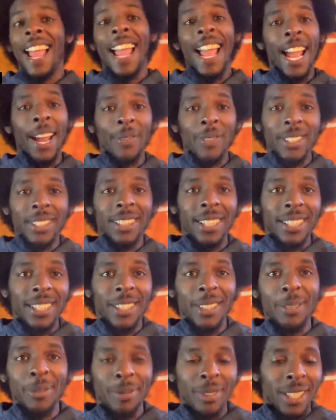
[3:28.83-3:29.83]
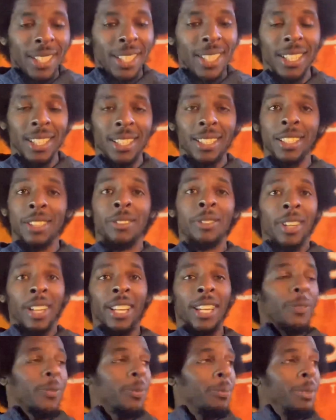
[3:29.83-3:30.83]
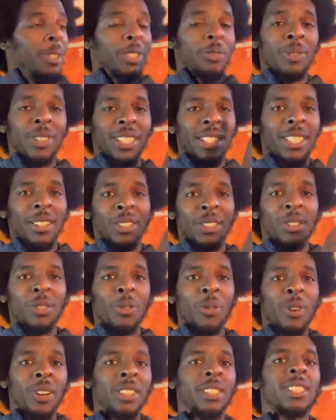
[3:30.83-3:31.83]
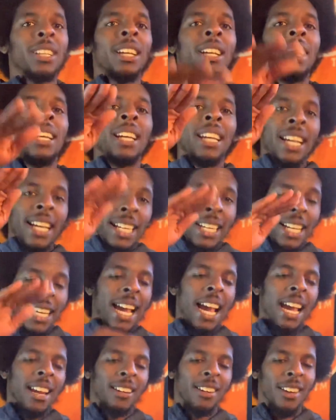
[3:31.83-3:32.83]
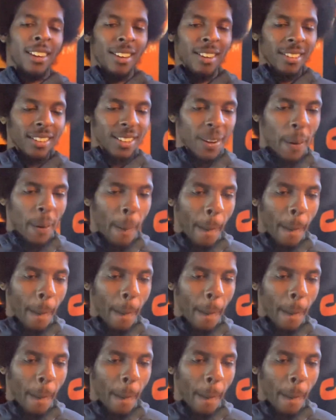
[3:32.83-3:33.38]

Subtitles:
Everything you need that you can get from these retail stores in a catalog.